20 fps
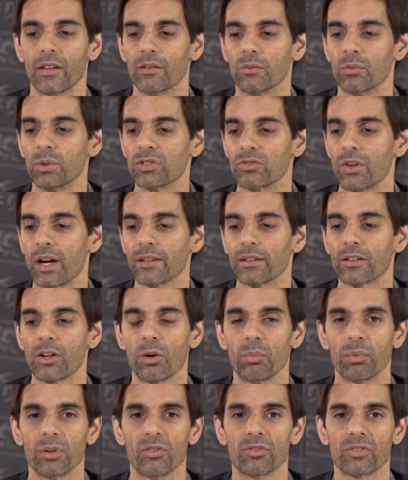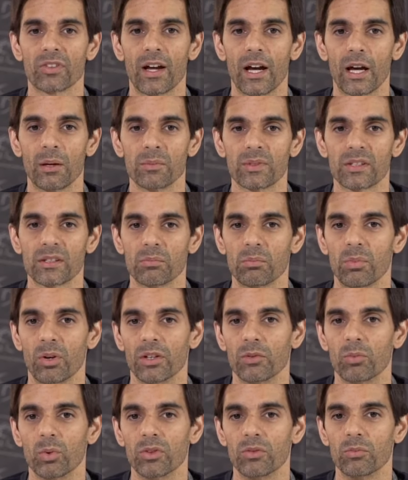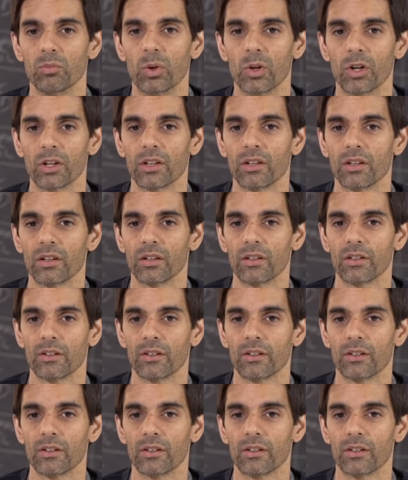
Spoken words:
We tried a couple of times, but it wouldn't work.